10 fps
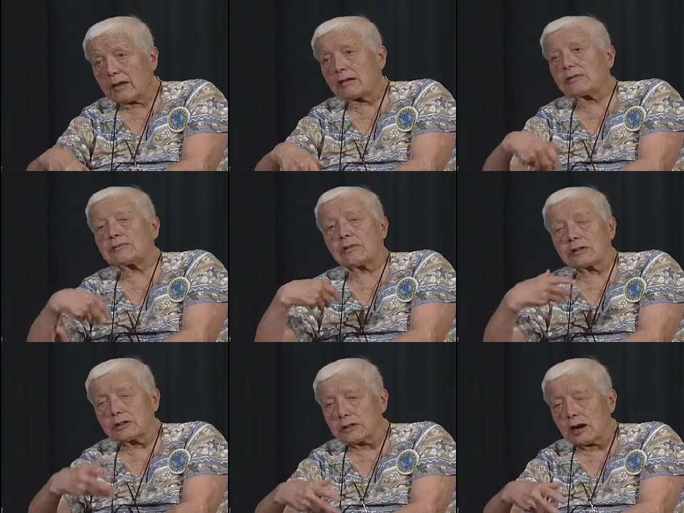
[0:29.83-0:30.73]
and the
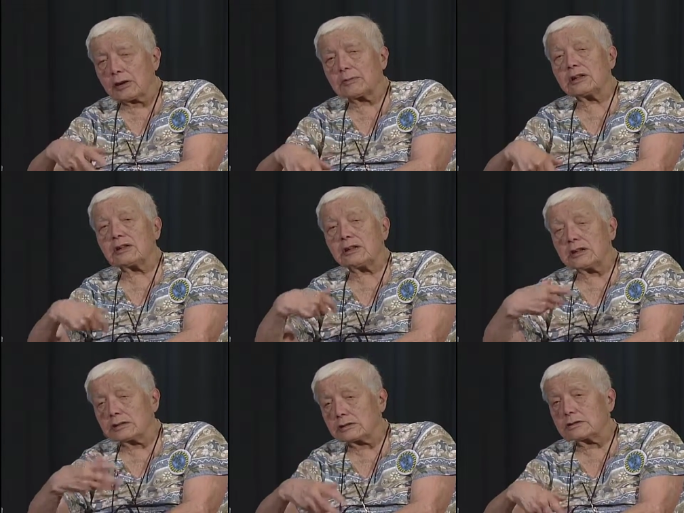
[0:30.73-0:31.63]
drug economy
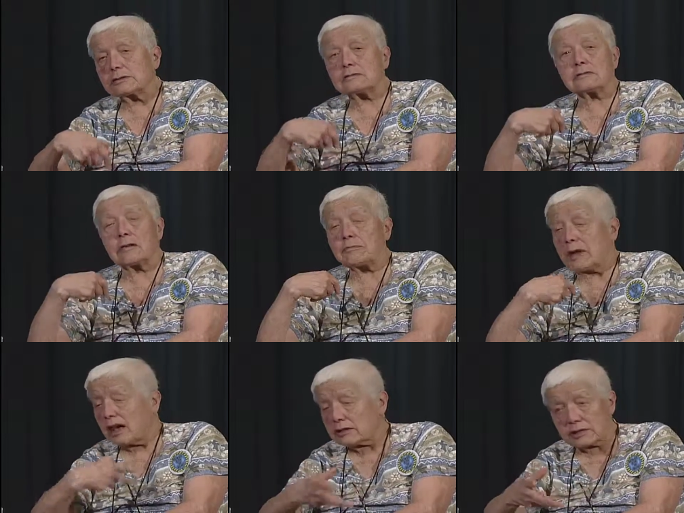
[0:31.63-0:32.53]
leading into a
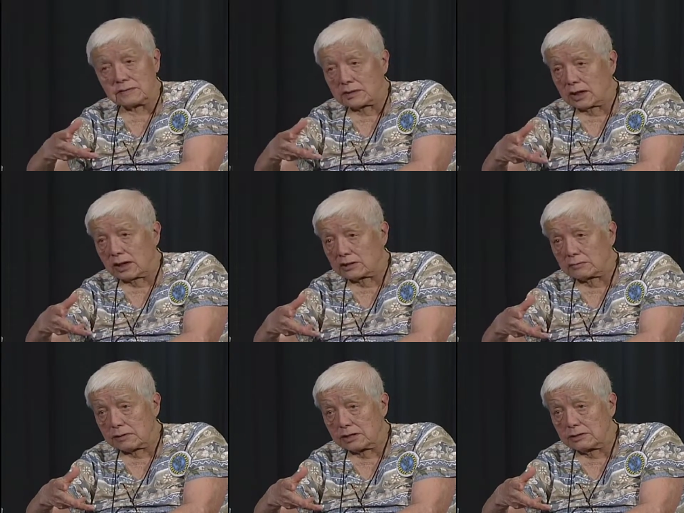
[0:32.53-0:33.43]
massive
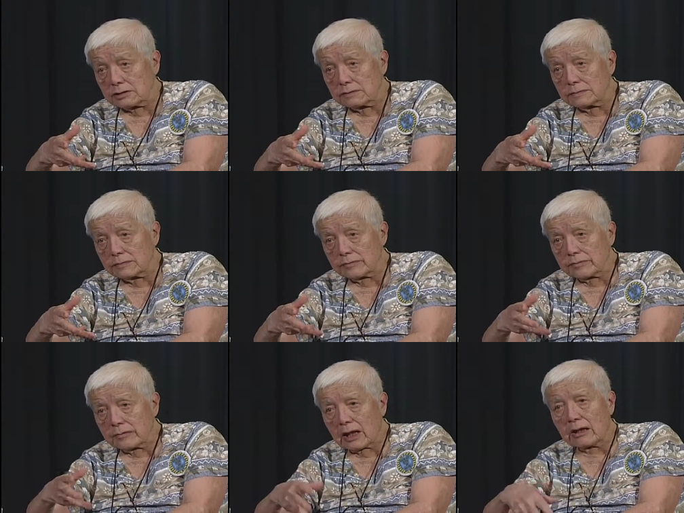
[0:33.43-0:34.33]
incarceration
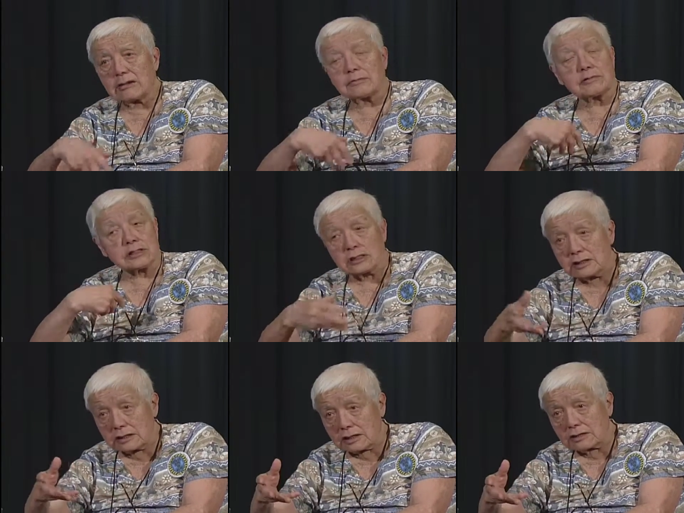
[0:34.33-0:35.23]
and a prison
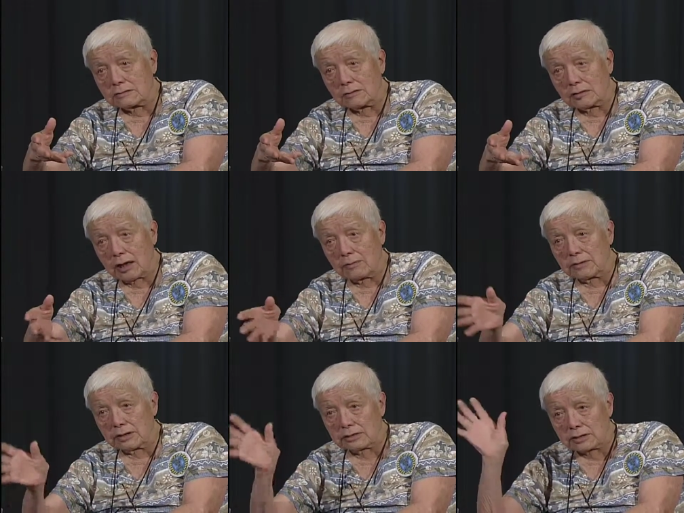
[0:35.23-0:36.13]
industrial
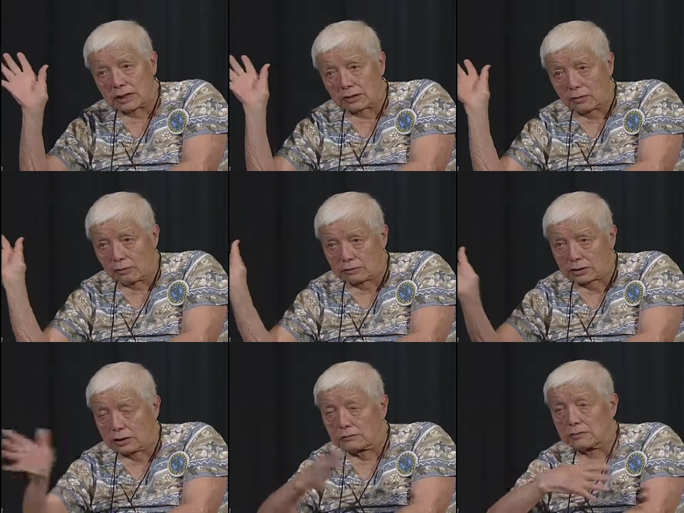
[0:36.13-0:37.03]
complex and that whole
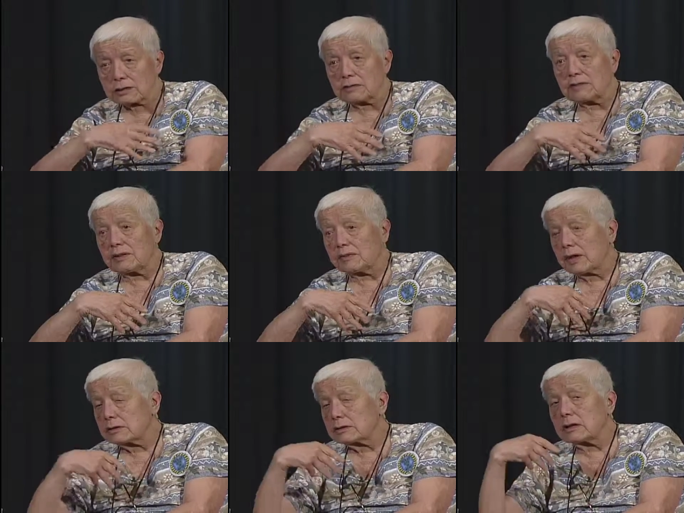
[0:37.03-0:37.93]
sequence of
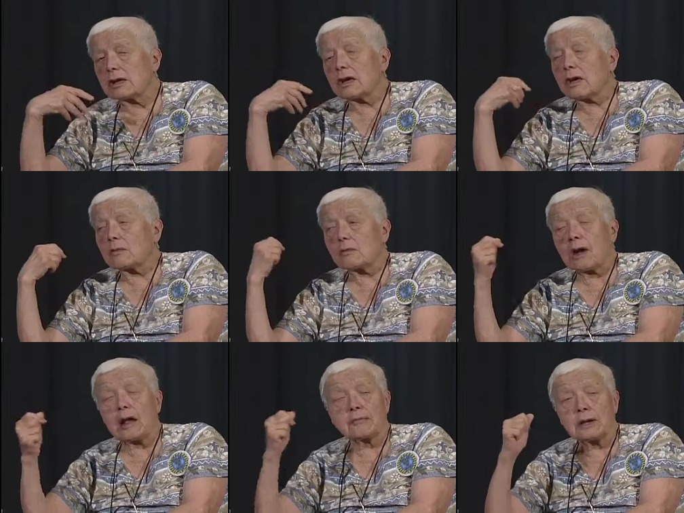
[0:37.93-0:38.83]
events,
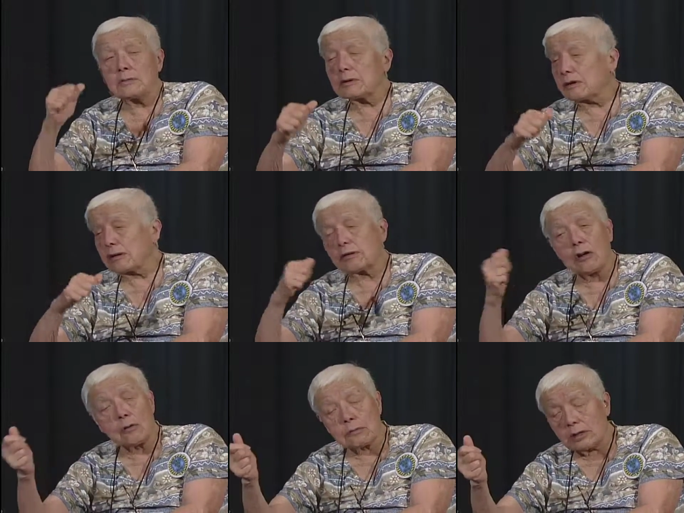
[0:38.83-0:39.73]
while people like
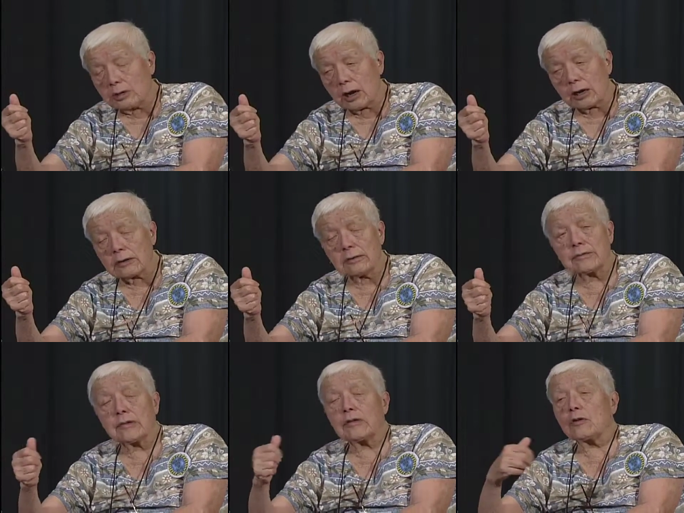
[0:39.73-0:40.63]
Coleman Young,
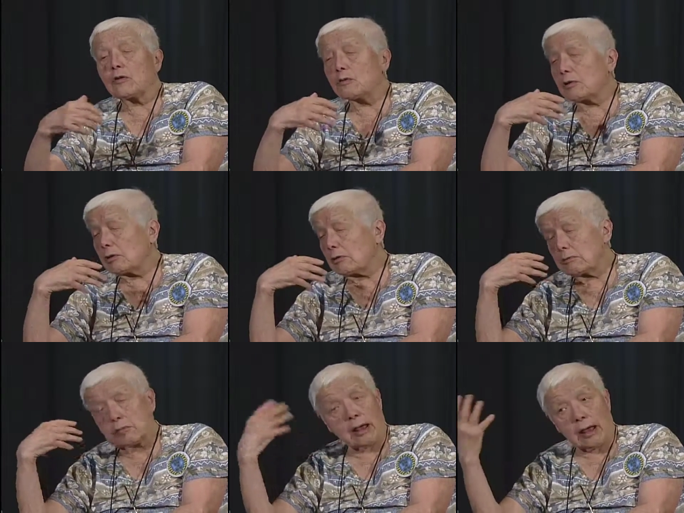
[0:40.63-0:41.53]
who were
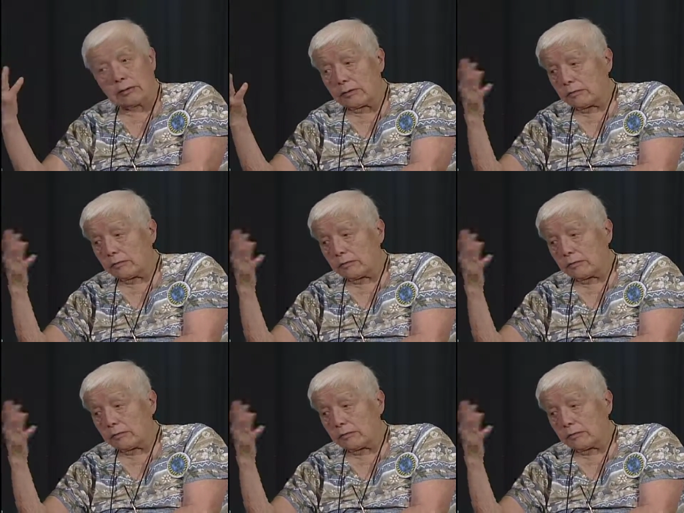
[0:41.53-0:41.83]
black